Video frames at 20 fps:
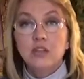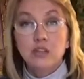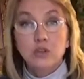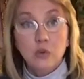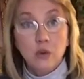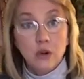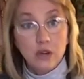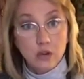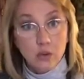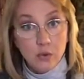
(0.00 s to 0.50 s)

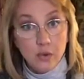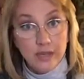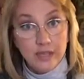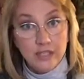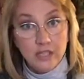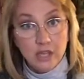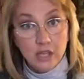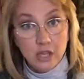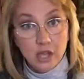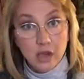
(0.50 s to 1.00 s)
you are going
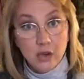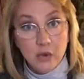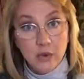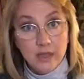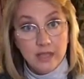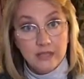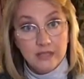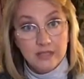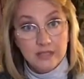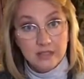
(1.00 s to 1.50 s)
to go
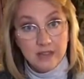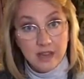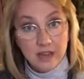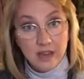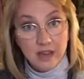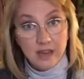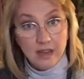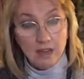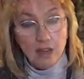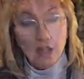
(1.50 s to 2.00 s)
insane.